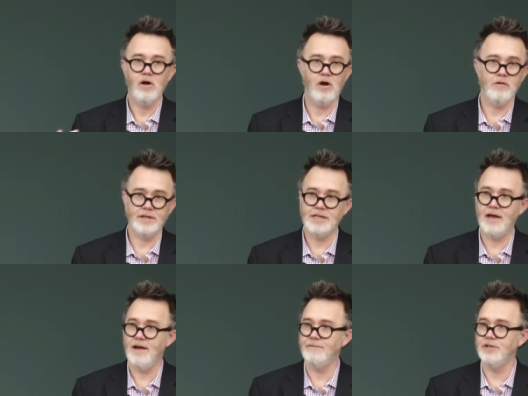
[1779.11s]
all the
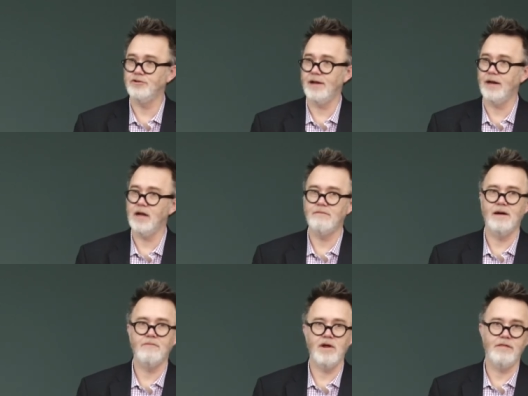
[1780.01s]
time to try to come
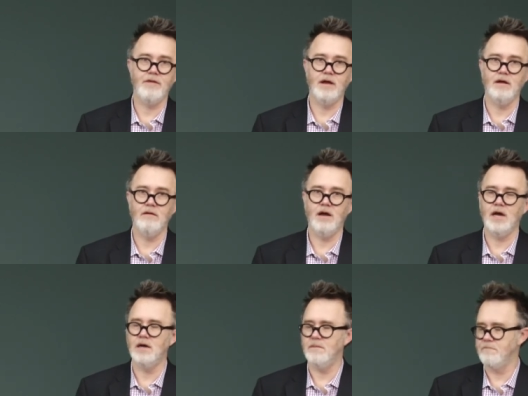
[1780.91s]
up with uh,
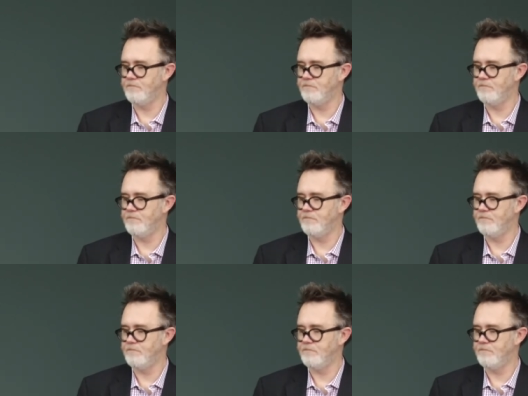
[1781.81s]
uh,